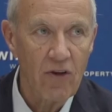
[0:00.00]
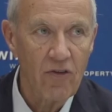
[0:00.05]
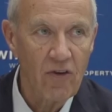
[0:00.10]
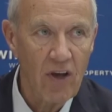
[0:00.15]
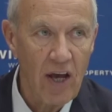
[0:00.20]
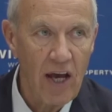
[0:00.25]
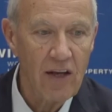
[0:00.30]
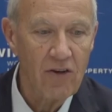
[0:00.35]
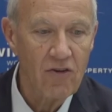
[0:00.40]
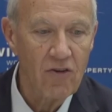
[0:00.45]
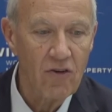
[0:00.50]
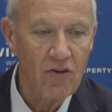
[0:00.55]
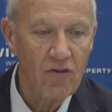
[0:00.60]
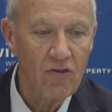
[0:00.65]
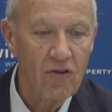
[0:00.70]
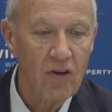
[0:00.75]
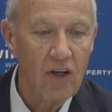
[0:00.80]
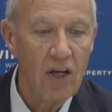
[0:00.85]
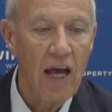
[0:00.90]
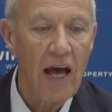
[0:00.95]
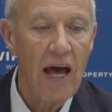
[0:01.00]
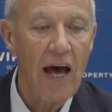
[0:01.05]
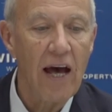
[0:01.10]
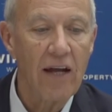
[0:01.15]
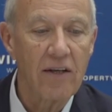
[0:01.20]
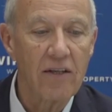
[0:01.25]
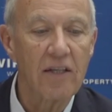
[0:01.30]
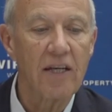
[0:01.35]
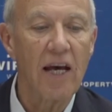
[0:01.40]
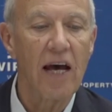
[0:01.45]
a scientist
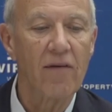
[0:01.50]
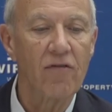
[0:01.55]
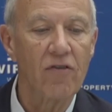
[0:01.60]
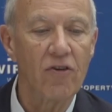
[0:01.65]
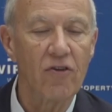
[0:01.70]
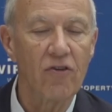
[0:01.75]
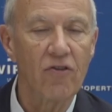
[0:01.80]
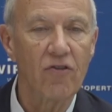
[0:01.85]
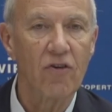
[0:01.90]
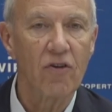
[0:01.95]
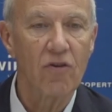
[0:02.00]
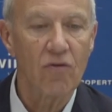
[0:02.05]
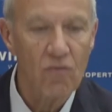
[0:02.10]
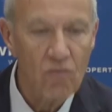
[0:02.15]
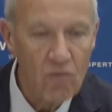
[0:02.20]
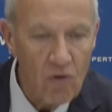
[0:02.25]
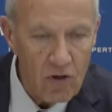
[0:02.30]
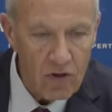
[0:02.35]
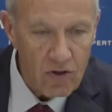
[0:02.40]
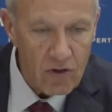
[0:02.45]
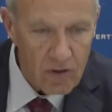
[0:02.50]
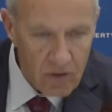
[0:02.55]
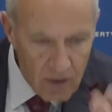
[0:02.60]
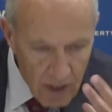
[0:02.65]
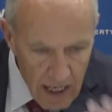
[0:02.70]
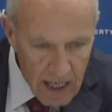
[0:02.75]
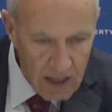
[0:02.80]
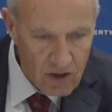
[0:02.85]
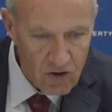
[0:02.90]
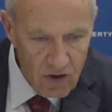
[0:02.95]
uncovers what
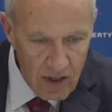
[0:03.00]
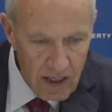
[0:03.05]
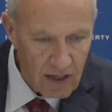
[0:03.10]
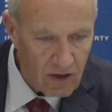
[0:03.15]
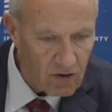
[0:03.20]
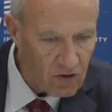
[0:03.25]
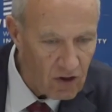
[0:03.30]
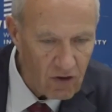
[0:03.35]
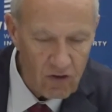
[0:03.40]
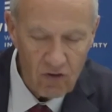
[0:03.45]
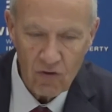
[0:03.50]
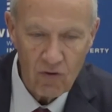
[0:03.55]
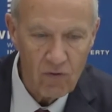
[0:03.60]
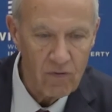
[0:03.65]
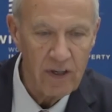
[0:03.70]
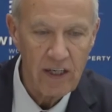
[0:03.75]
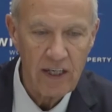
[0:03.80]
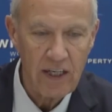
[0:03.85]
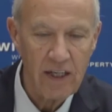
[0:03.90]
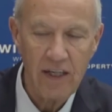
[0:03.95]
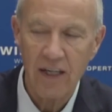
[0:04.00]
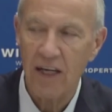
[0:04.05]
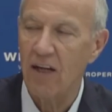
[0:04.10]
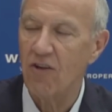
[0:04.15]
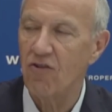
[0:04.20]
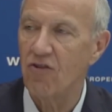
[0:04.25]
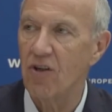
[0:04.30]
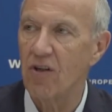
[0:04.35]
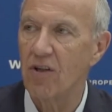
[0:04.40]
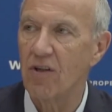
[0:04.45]
actually exists already in
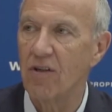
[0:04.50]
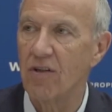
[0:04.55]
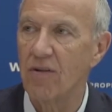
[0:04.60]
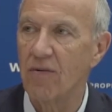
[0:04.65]
nature.